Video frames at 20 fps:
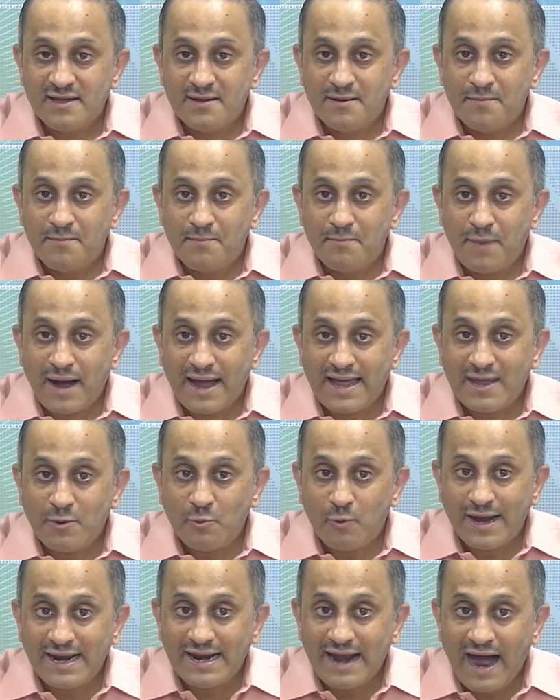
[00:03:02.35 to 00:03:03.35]
by
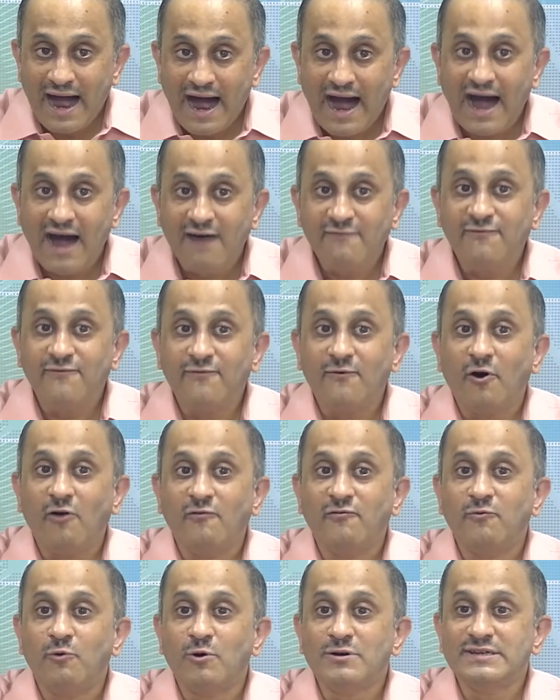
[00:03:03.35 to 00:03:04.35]
1/2
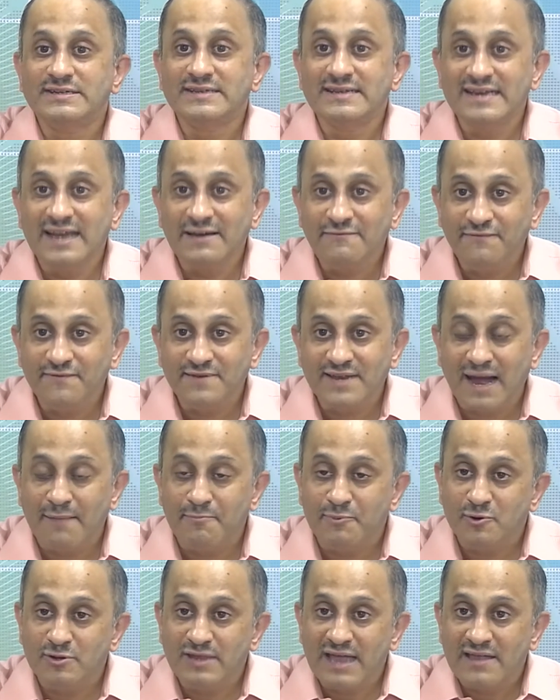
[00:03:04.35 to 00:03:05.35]
of what is left
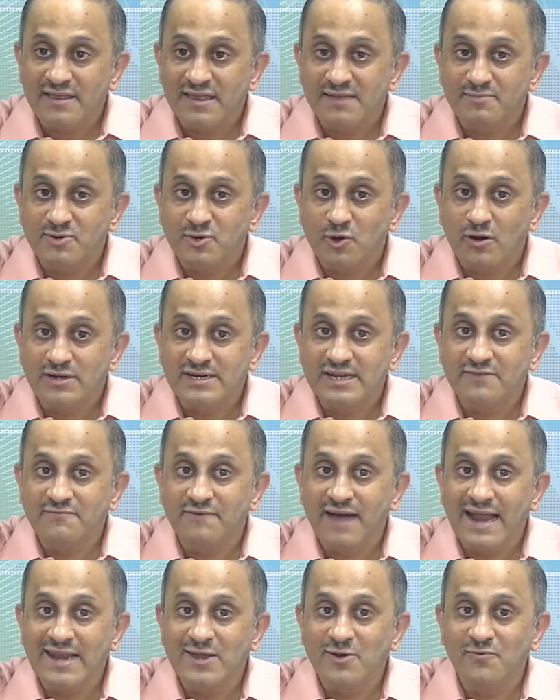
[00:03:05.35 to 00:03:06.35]
up to the asymptotic
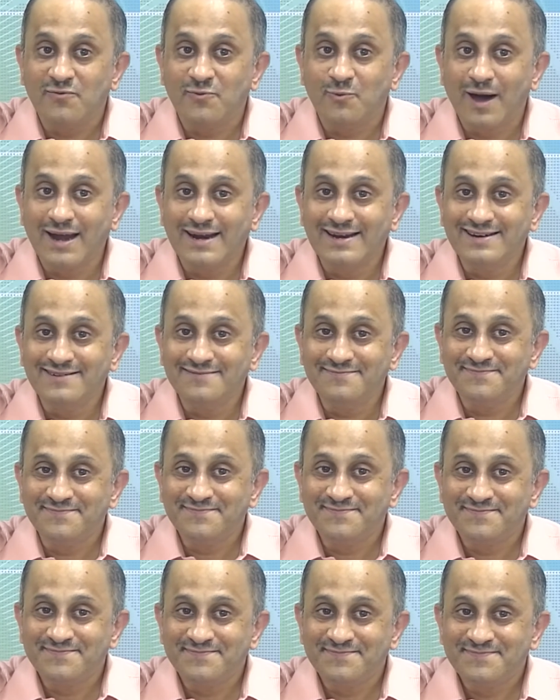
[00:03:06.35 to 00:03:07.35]
value of 1,
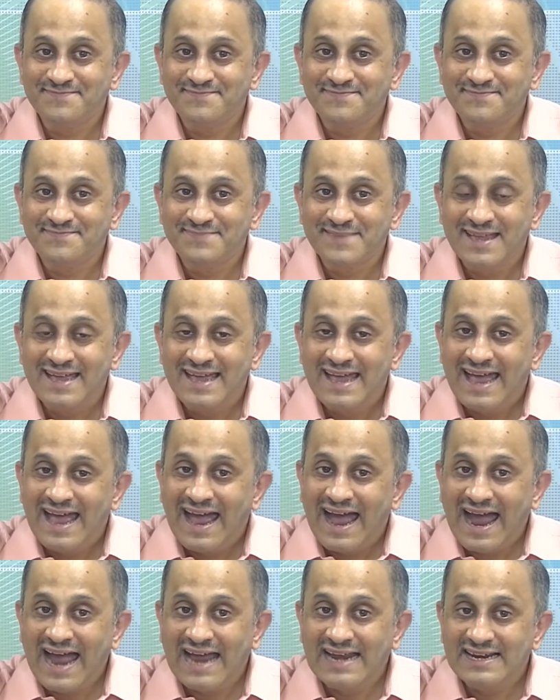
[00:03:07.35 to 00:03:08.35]

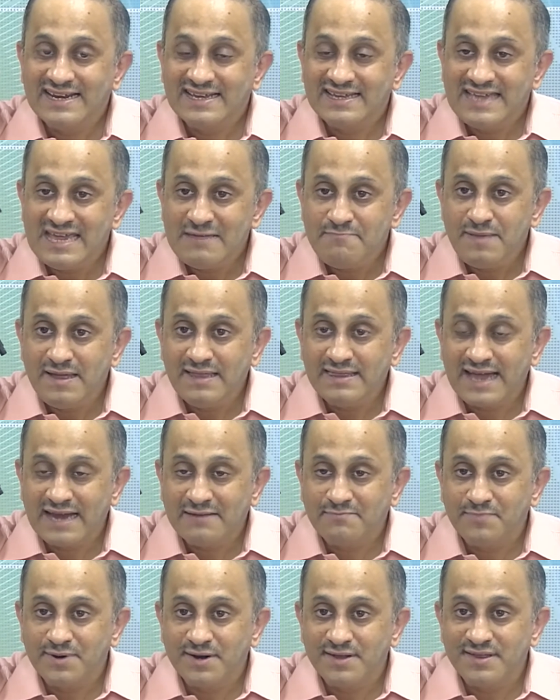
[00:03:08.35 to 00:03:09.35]
and keeping
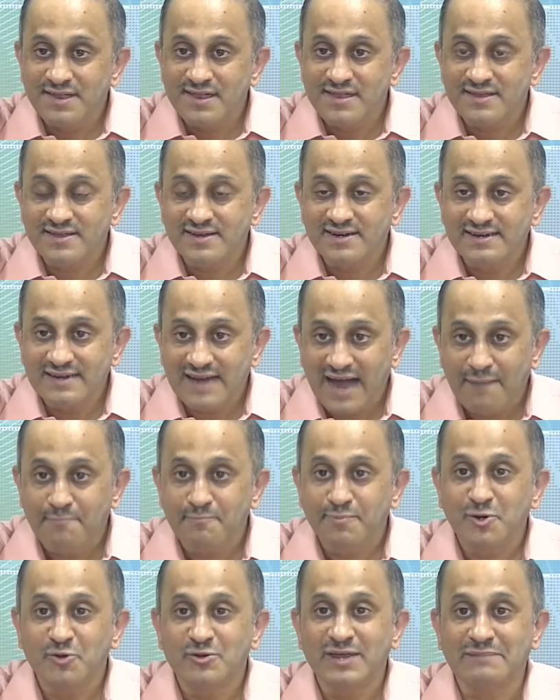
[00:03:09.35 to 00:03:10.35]
that persistent
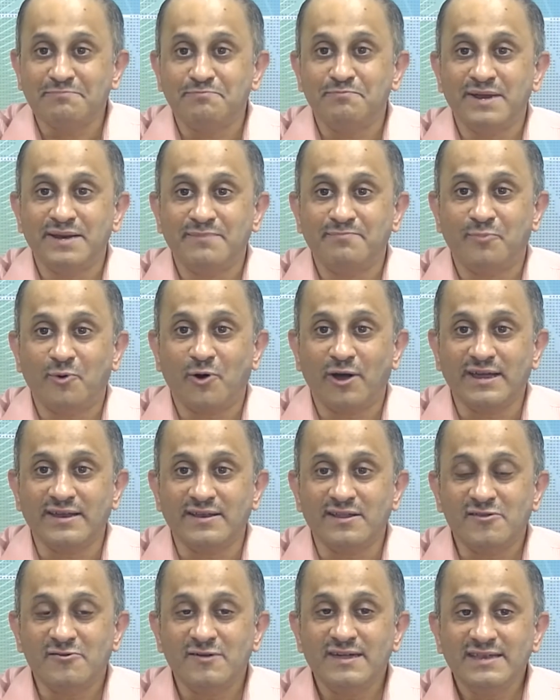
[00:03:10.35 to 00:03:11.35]
up to that midpoint.
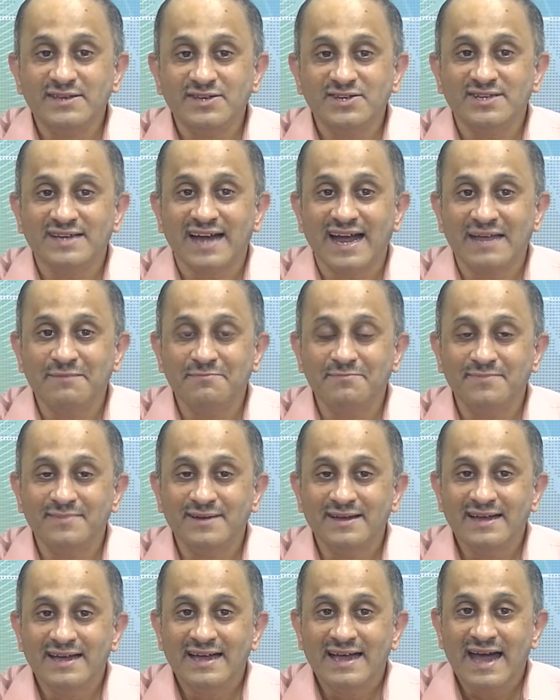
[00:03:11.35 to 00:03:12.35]
So, each time
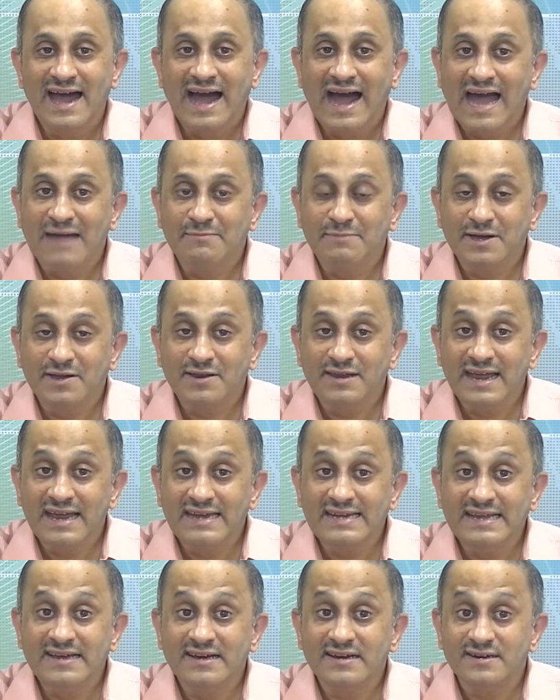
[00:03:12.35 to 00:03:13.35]
I am
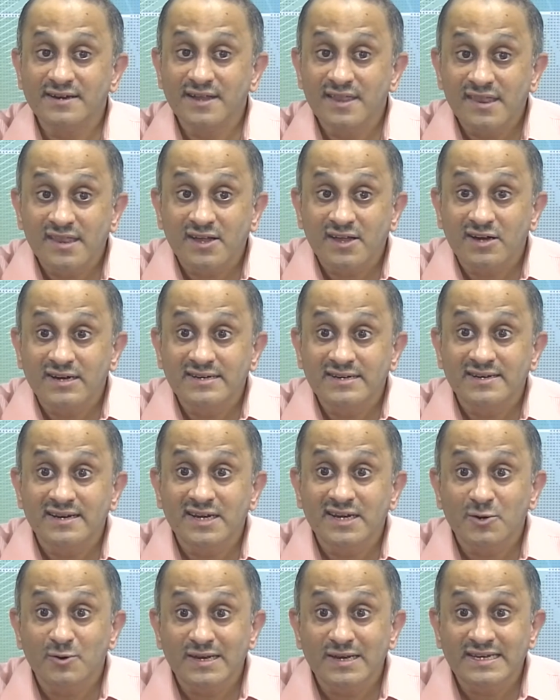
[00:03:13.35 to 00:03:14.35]
creating a
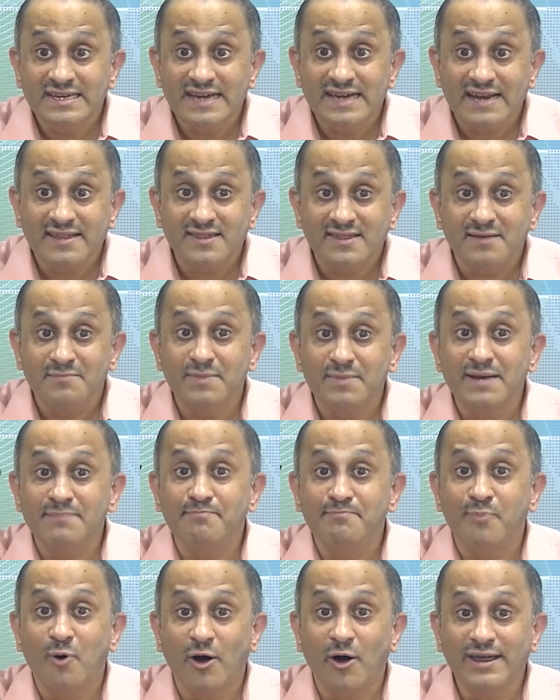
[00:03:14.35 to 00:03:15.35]
discontinuity at the
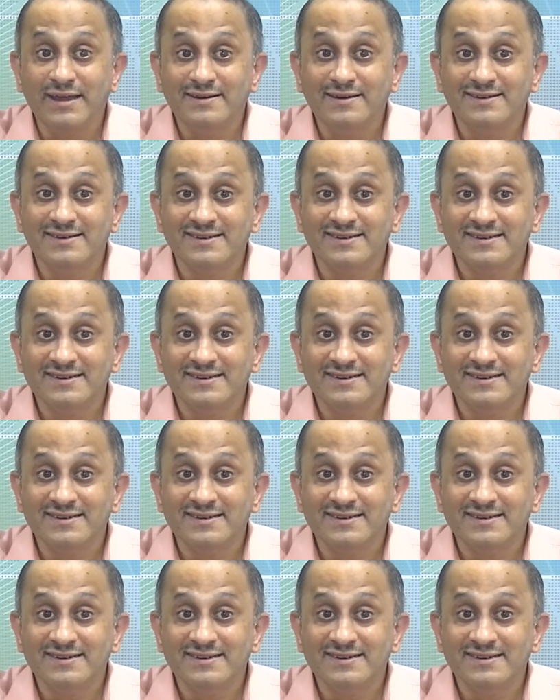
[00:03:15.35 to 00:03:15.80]
midpoint,